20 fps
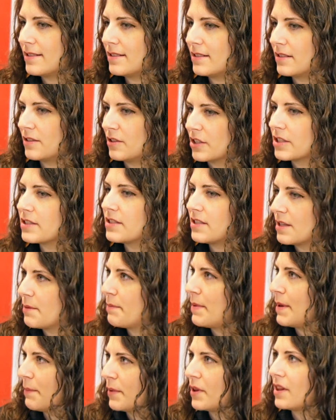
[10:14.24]
is to look to
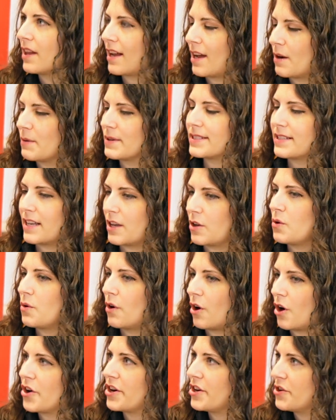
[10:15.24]
the people, like I was saying,
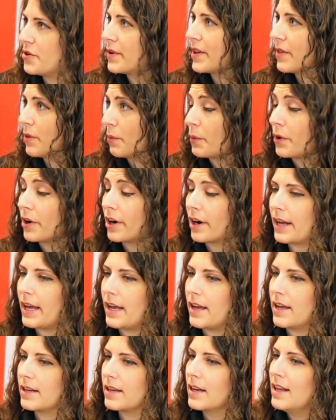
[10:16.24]
who are already doing the
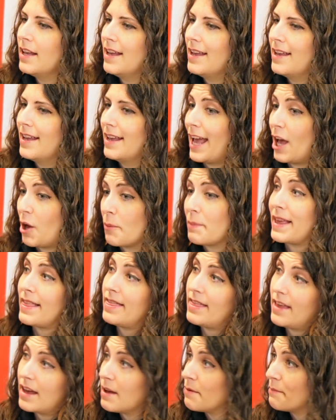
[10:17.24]
work and
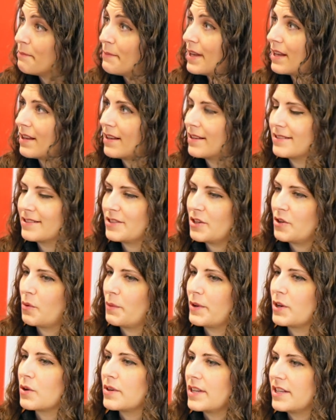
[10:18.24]
helping them, because
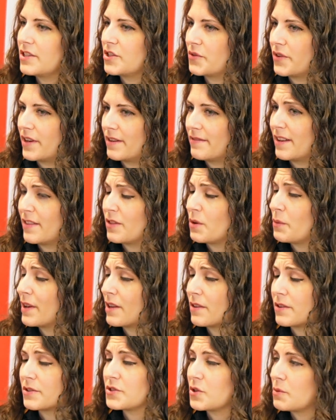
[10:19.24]
we don't need to reinvent the
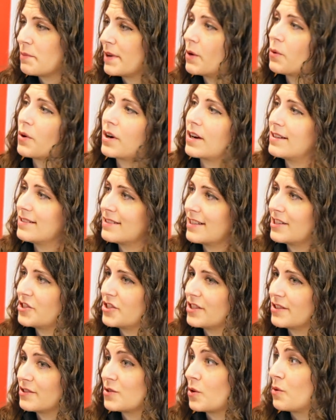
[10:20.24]
wheel. There's so many
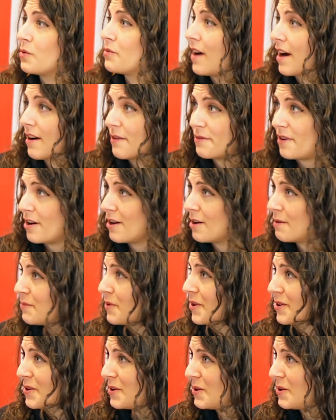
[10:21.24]
organizations. Soulfire Farm,